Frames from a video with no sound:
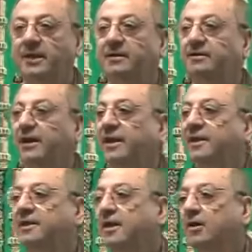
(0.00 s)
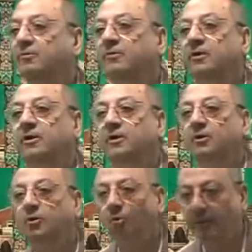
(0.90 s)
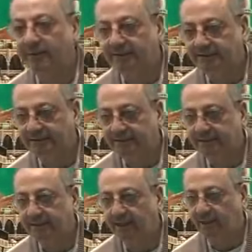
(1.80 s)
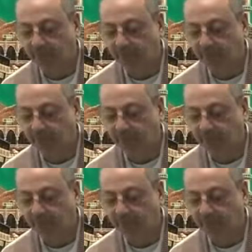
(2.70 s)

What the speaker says: under the heading of quantity. Are you